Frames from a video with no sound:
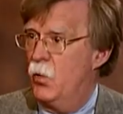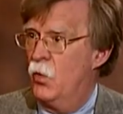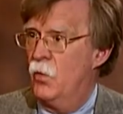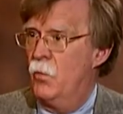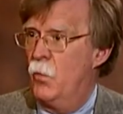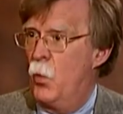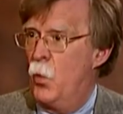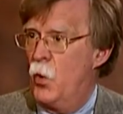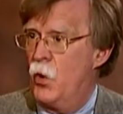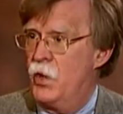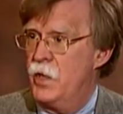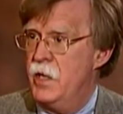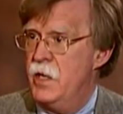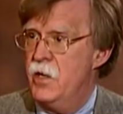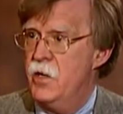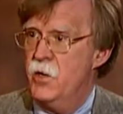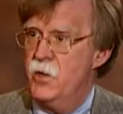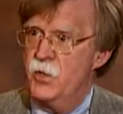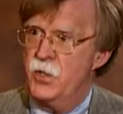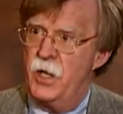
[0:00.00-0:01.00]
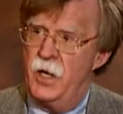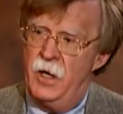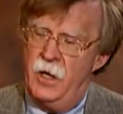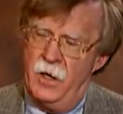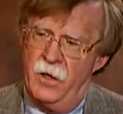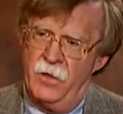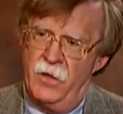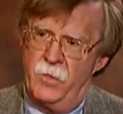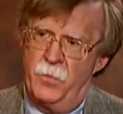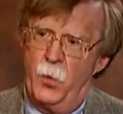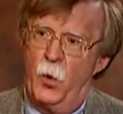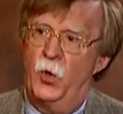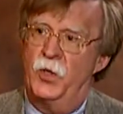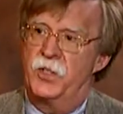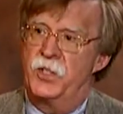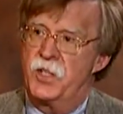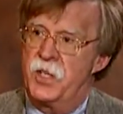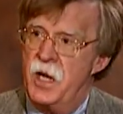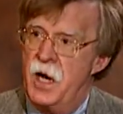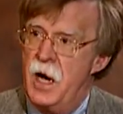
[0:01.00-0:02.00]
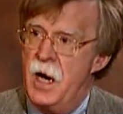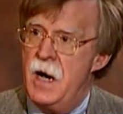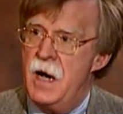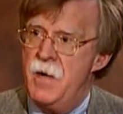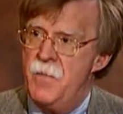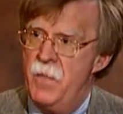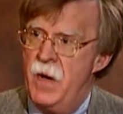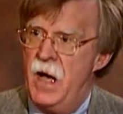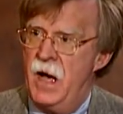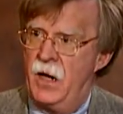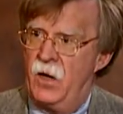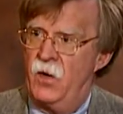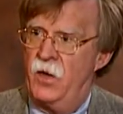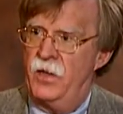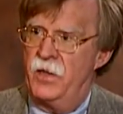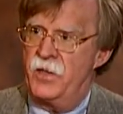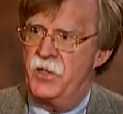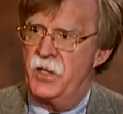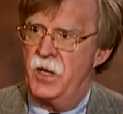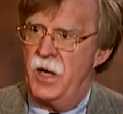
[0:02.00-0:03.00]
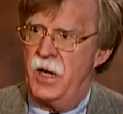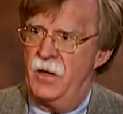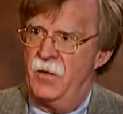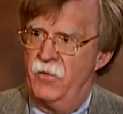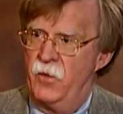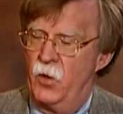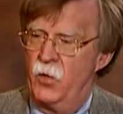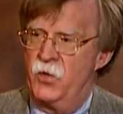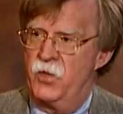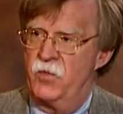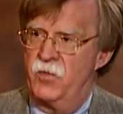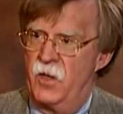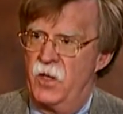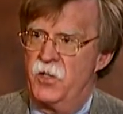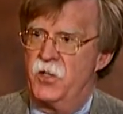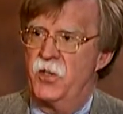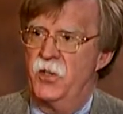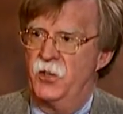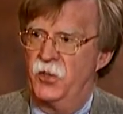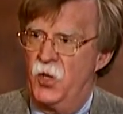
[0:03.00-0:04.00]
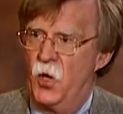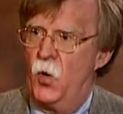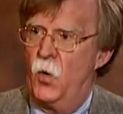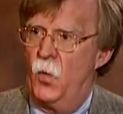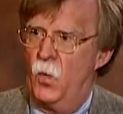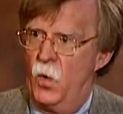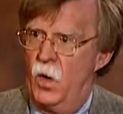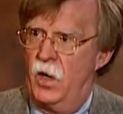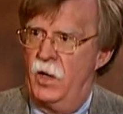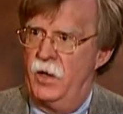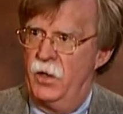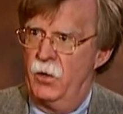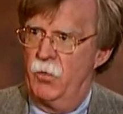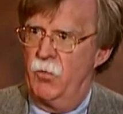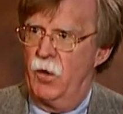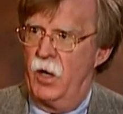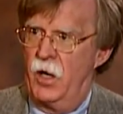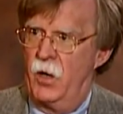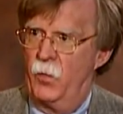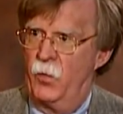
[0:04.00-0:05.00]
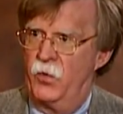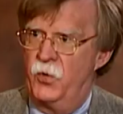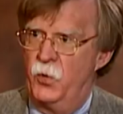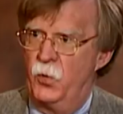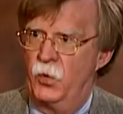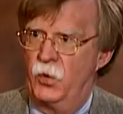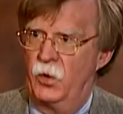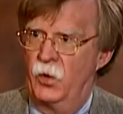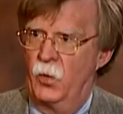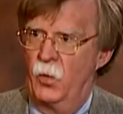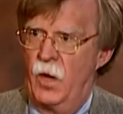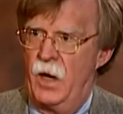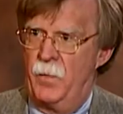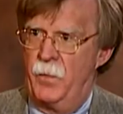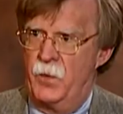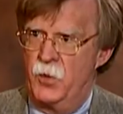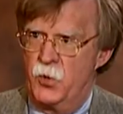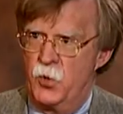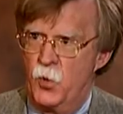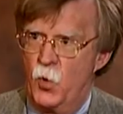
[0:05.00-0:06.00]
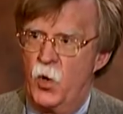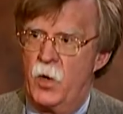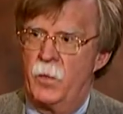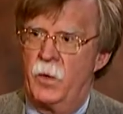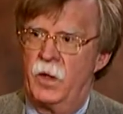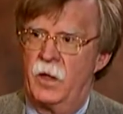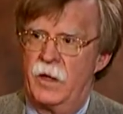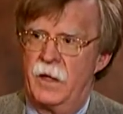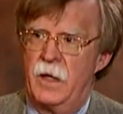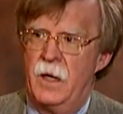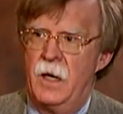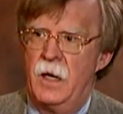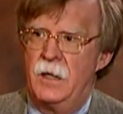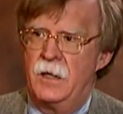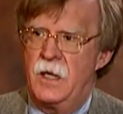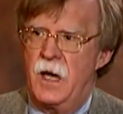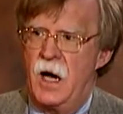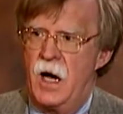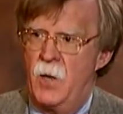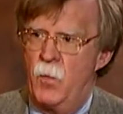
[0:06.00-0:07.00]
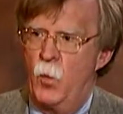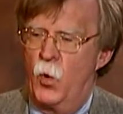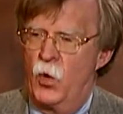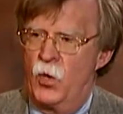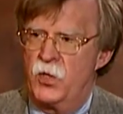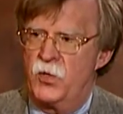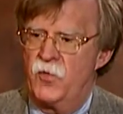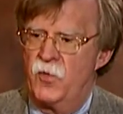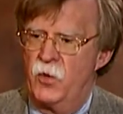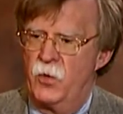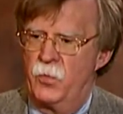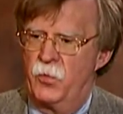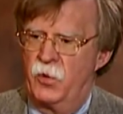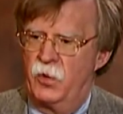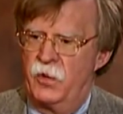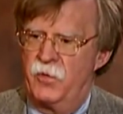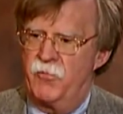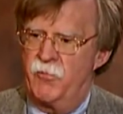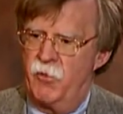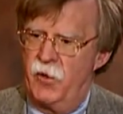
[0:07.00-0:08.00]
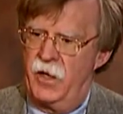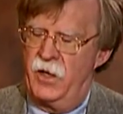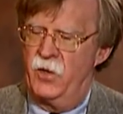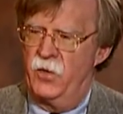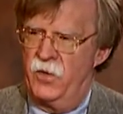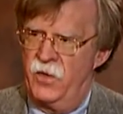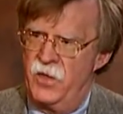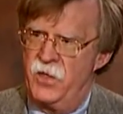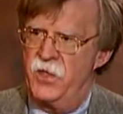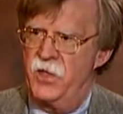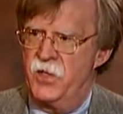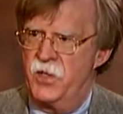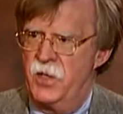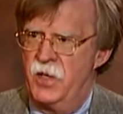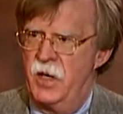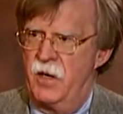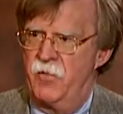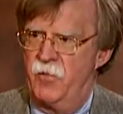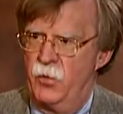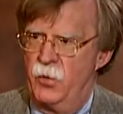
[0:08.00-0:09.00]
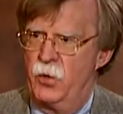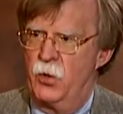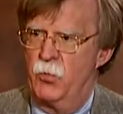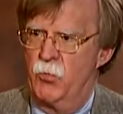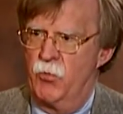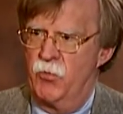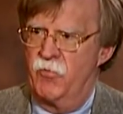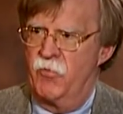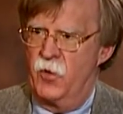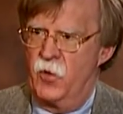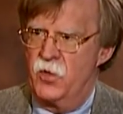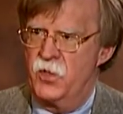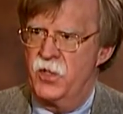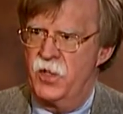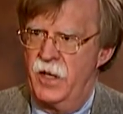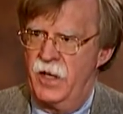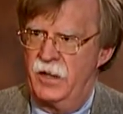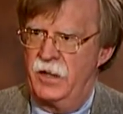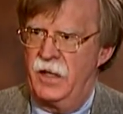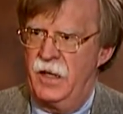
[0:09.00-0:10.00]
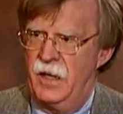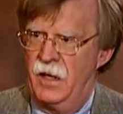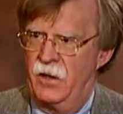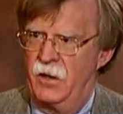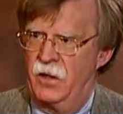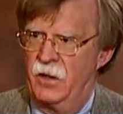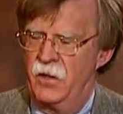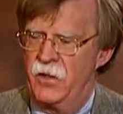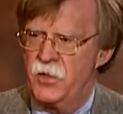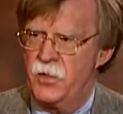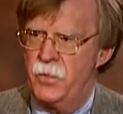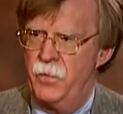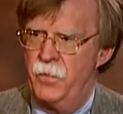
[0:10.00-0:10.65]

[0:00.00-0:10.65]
or more years that puts time back on the side of those of us that don't want Iran with nuclear weapons. Normally, time works for the proliferator. This is an effort to reverse that calculus.